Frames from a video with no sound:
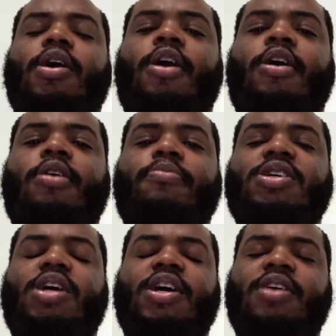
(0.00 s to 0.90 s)

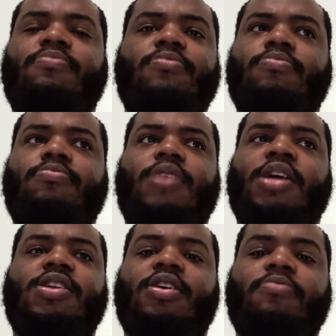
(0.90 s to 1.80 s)
But it
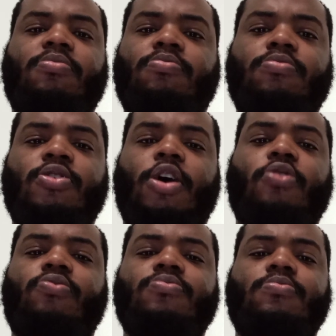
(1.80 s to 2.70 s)
ended up, you
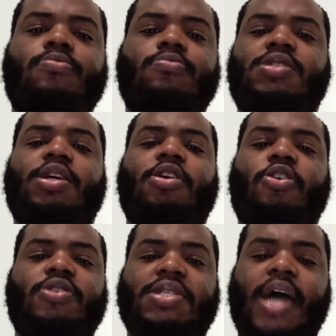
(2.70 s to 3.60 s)
know, sending
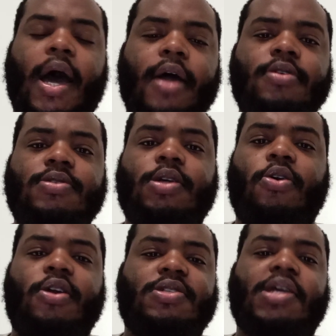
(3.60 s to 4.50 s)
her to Scott.
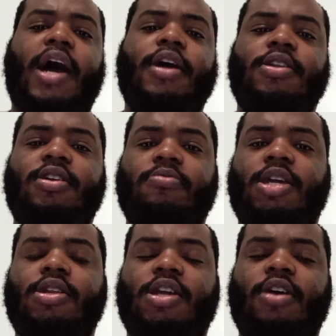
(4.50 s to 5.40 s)
So her and Scott ended up
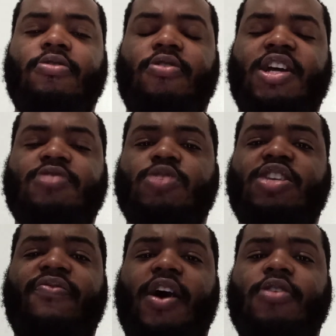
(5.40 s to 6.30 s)
getting together, and that's when
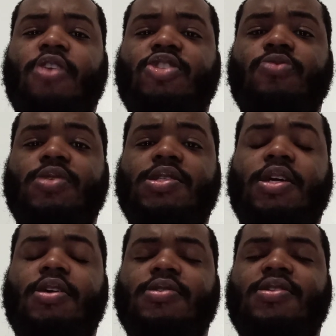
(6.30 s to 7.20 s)
she found out she was
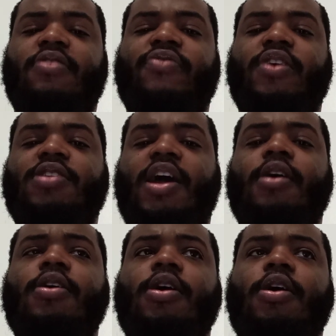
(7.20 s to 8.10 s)
sick and stuff like
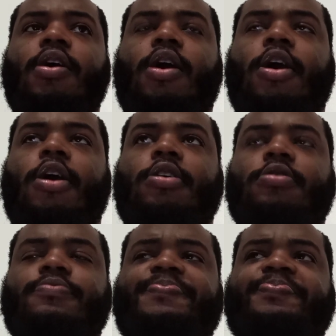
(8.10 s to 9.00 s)
that.
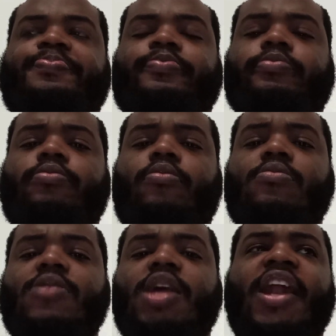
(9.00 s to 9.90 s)

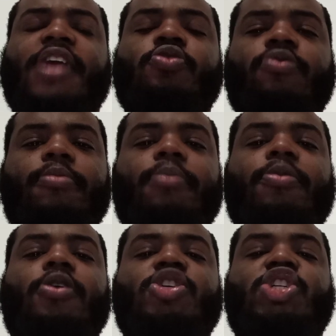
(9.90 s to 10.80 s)
And I do
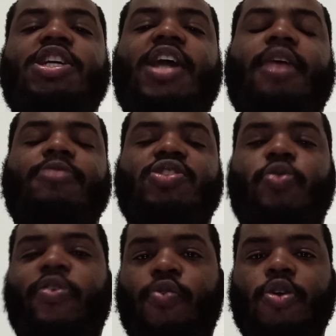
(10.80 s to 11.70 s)
remember she came
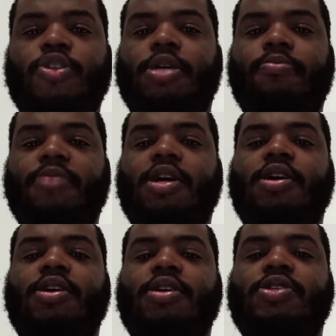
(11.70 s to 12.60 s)
into a fortune
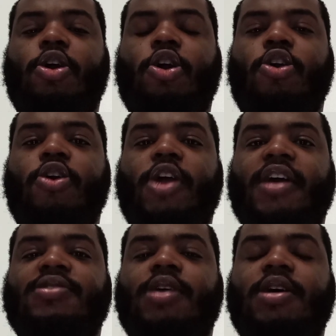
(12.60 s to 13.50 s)
because her
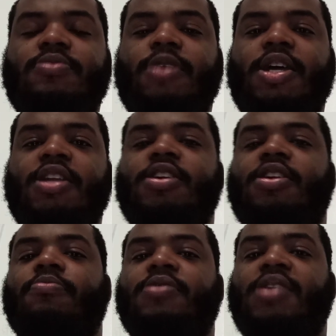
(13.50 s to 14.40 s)
ex-husband
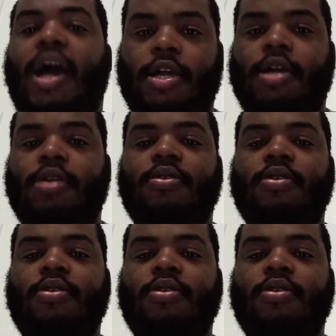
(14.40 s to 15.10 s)
ended up dying.